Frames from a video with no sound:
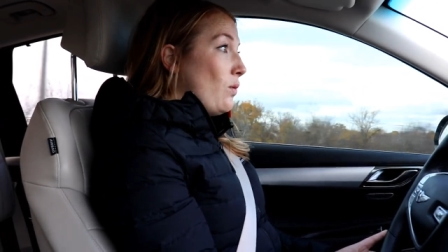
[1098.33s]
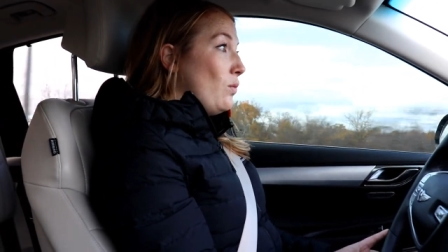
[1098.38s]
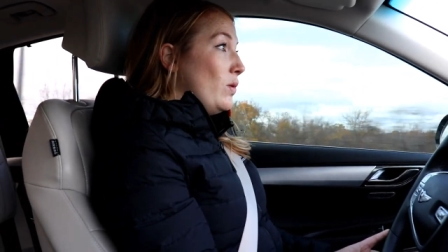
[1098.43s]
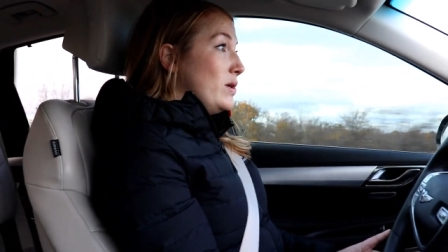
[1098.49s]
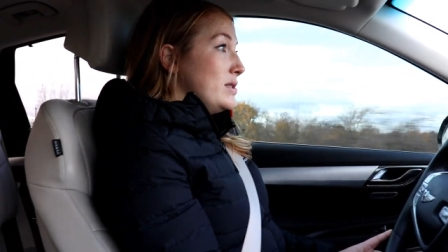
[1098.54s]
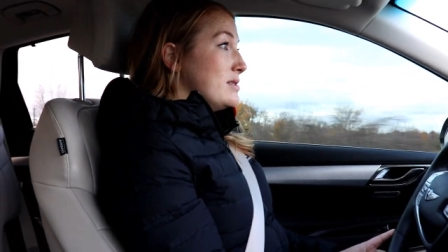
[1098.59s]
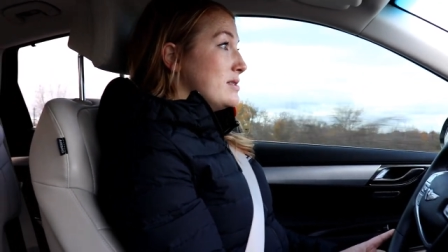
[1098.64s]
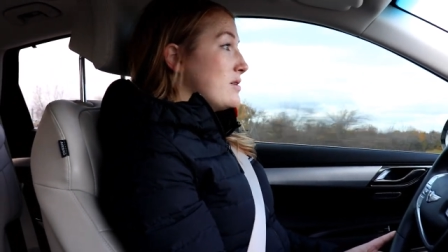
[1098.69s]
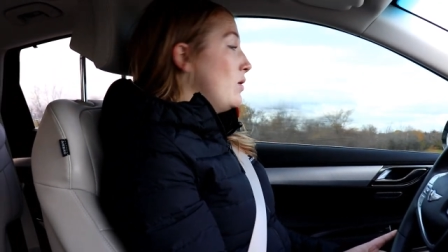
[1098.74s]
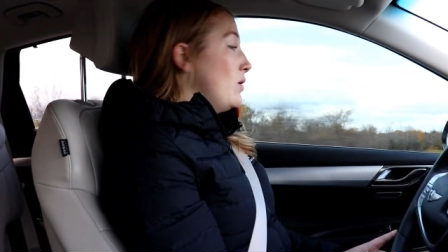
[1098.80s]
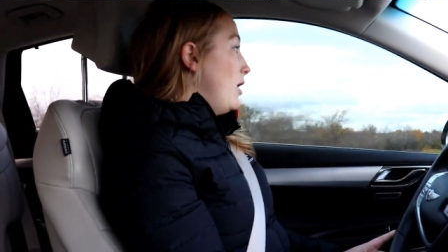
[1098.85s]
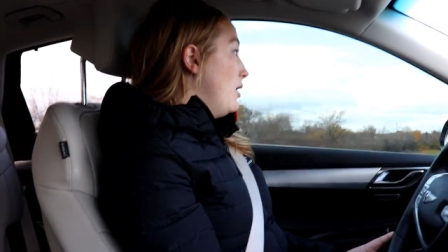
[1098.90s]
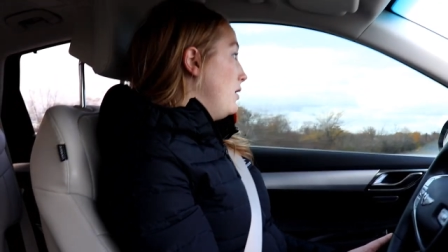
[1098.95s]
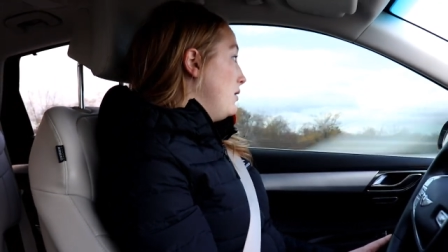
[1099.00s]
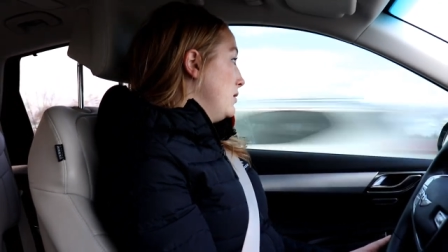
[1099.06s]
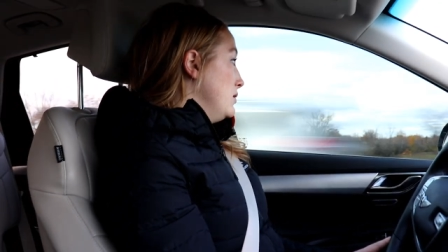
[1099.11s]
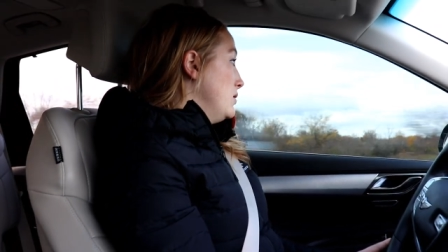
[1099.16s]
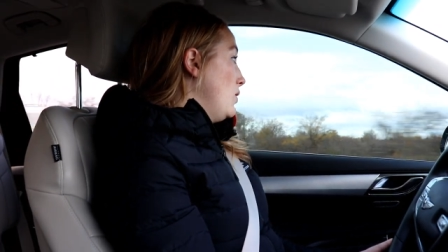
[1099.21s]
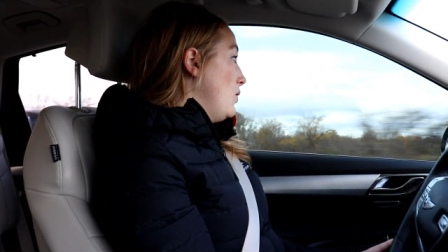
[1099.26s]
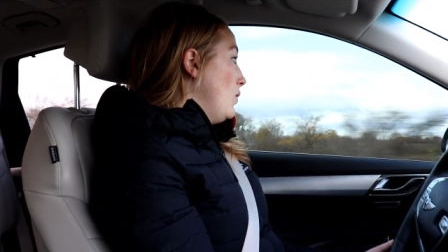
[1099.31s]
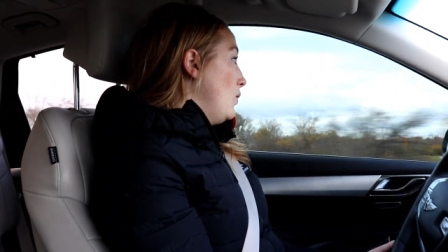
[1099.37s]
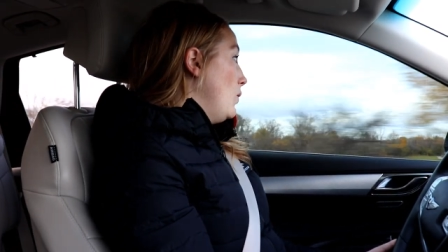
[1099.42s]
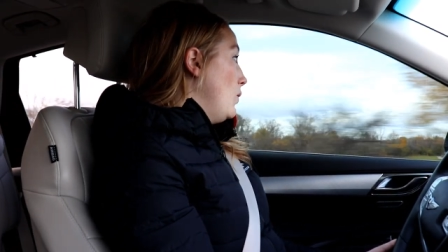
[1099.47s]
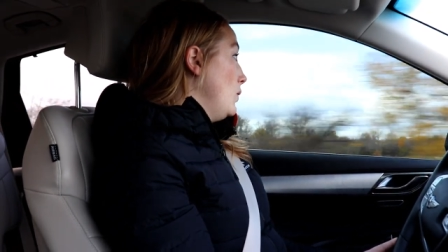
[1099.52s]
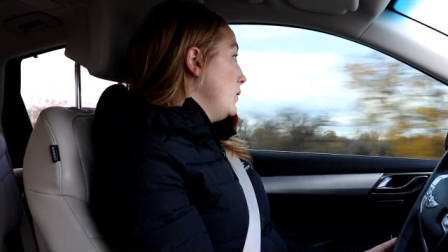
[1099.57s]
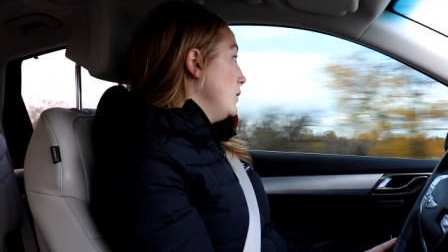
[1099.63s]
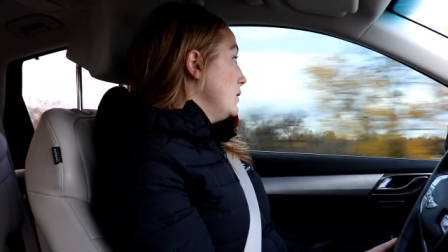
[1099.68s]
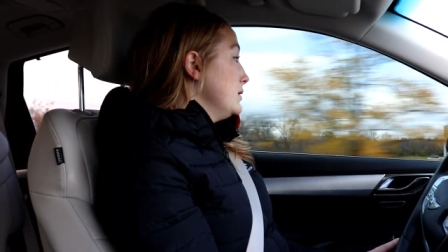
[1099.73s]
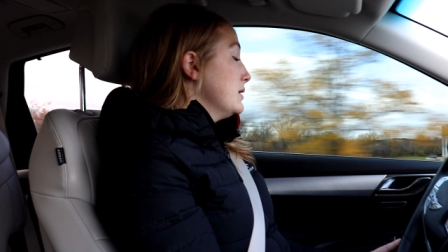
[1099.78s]
what's called
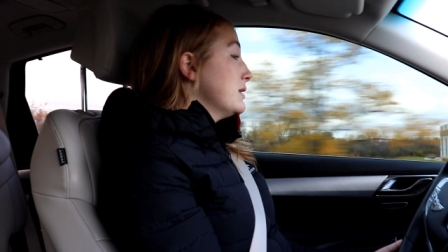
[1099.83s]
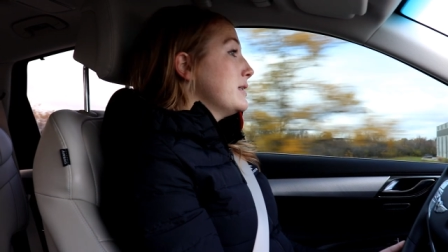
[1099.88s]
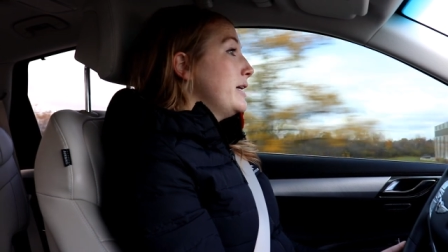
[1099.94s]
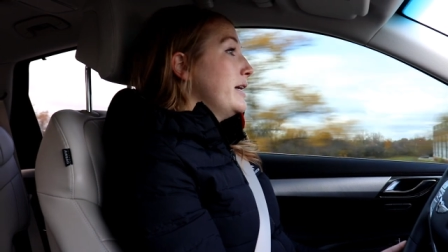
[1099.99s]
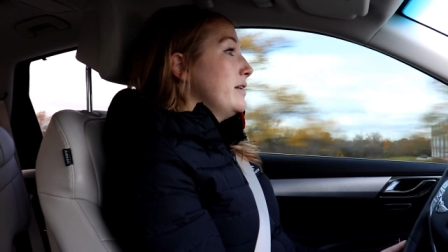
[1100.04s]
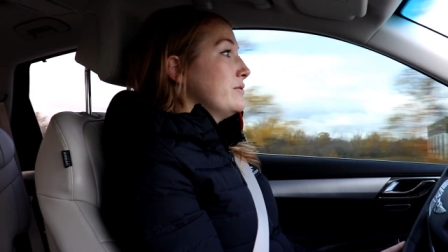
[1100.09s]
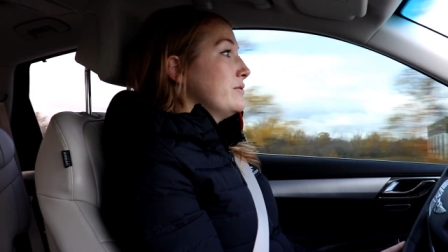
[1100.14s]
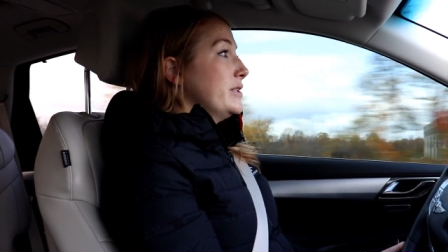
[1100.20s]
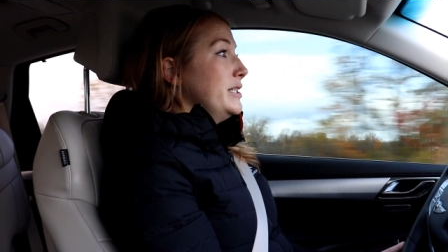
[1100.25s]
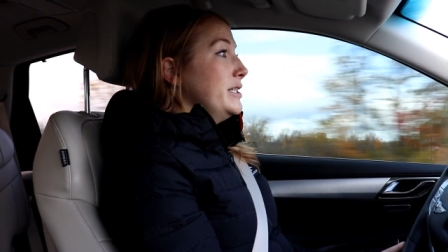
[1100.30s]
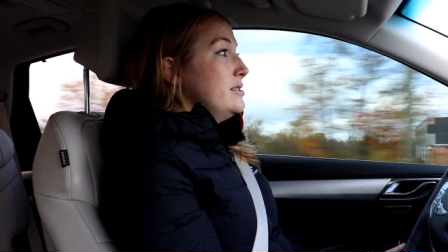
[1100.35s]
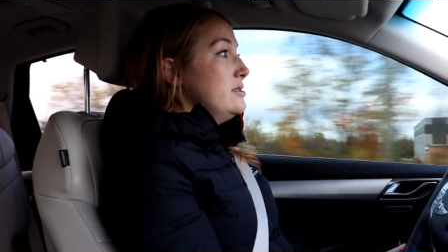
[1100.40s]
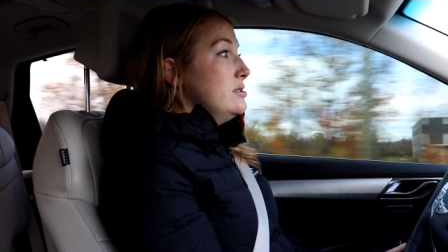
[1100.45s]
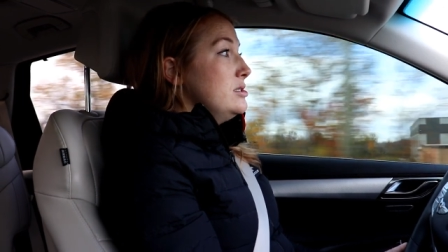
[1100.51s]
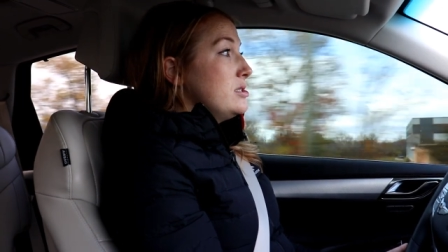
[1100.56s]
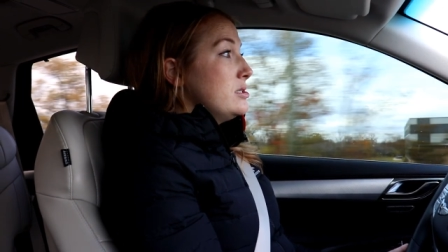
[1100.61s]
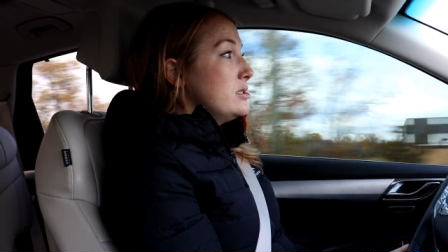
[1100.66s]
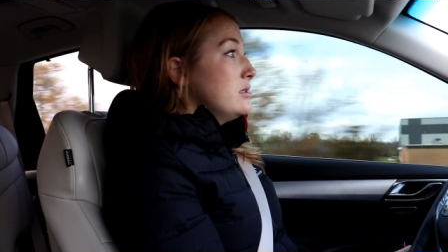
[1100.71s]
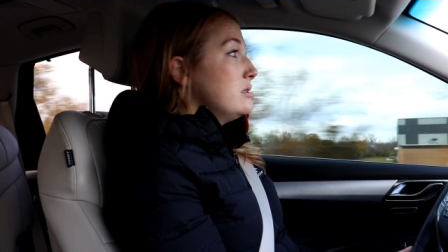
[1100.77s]
Old Glen Ridge.